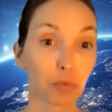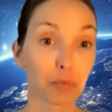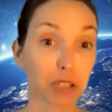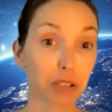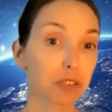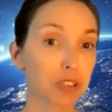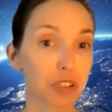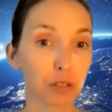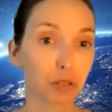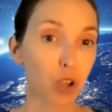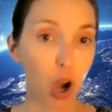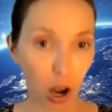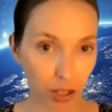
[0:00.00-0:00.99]
we are still
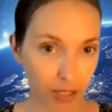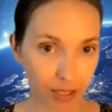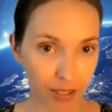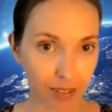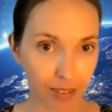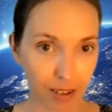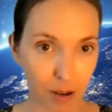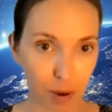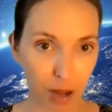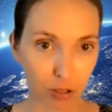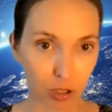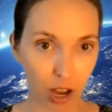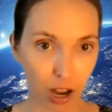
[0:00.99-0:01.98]
talking
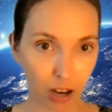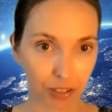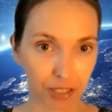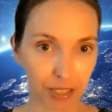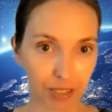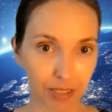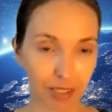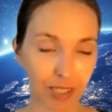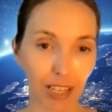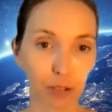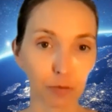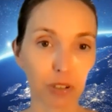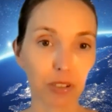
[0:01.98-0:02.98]
about Socrates,
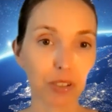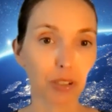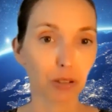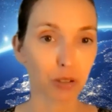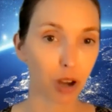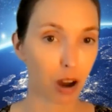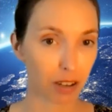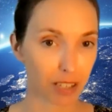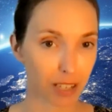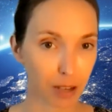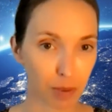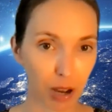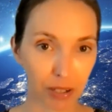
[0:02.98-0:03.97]
and we're still
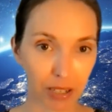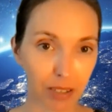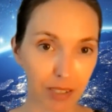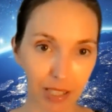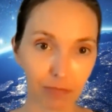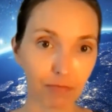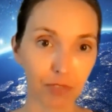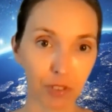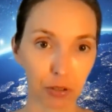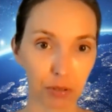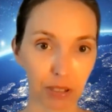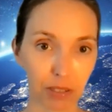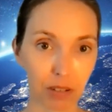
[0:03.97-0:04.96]
talking about his
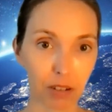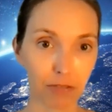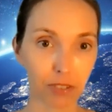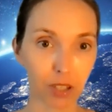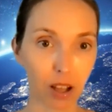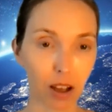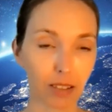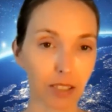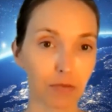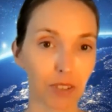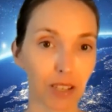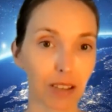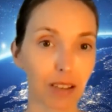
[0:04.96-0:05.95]
influence on
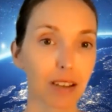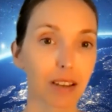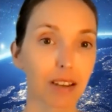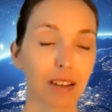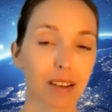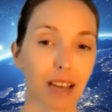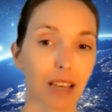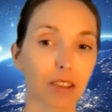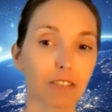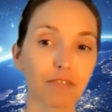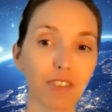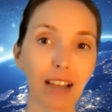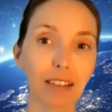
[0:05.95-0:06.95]
philosophy, and the
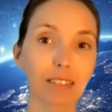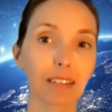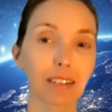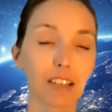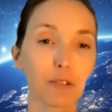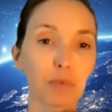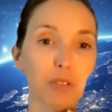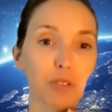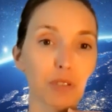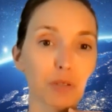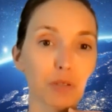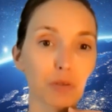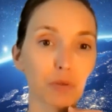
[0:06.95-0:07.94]
fact that he
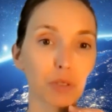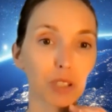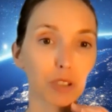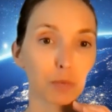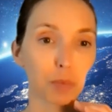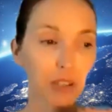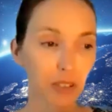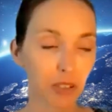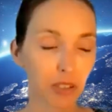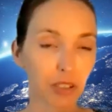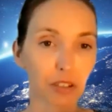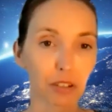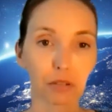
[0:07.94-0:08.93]
was this
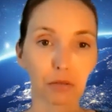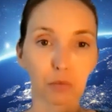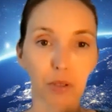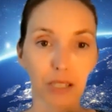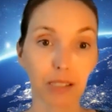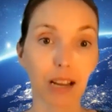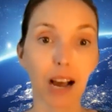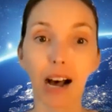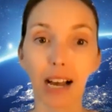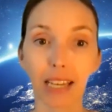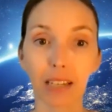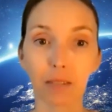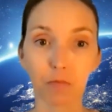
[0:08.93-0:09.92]
person who would
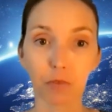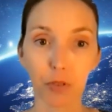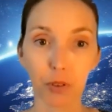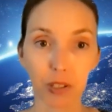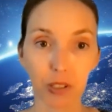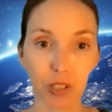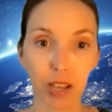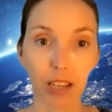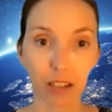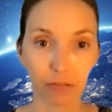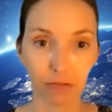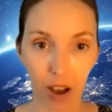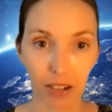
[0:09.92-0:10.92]
die for the sake
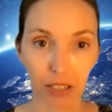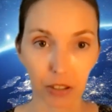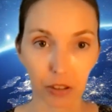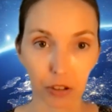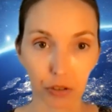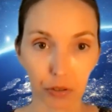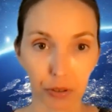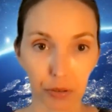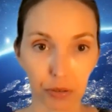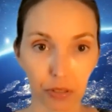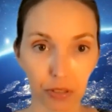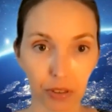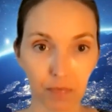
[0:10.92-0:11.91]
of finding the
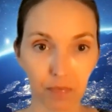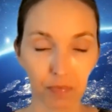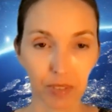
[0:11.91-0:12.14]
truth.